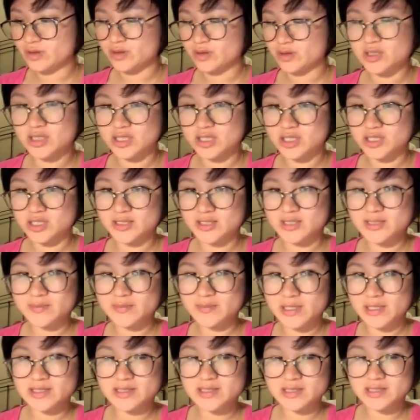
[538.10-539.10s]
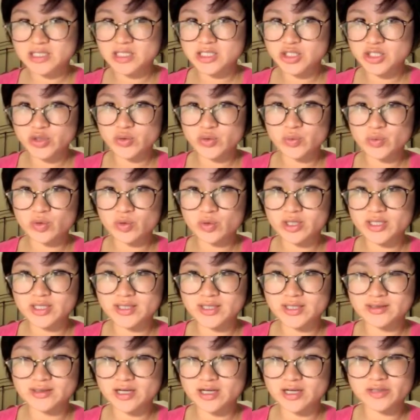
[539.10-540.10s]
This means still
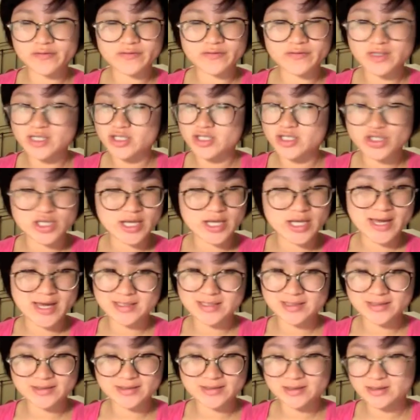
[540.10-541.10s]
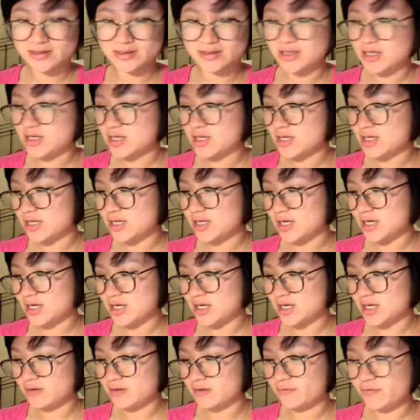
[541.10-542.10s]
working, not finished yet.
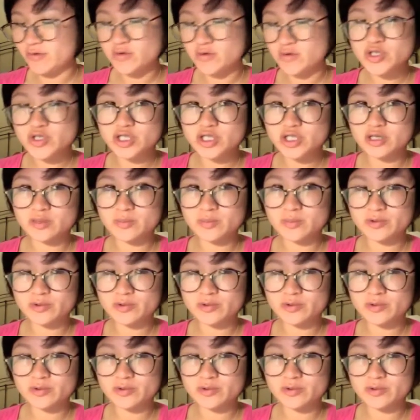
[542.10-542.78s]
Future